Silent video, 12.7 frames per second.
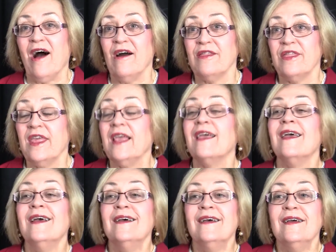I think
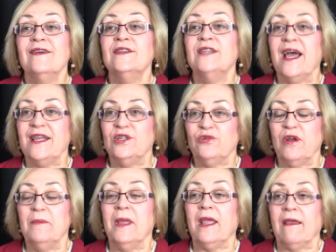
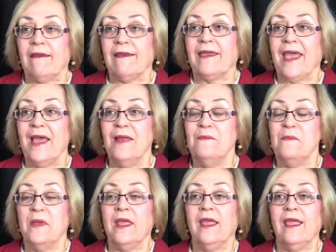daydreaming can
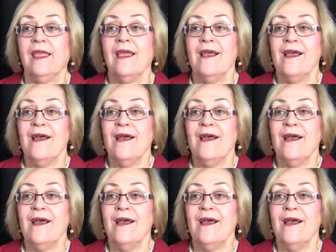be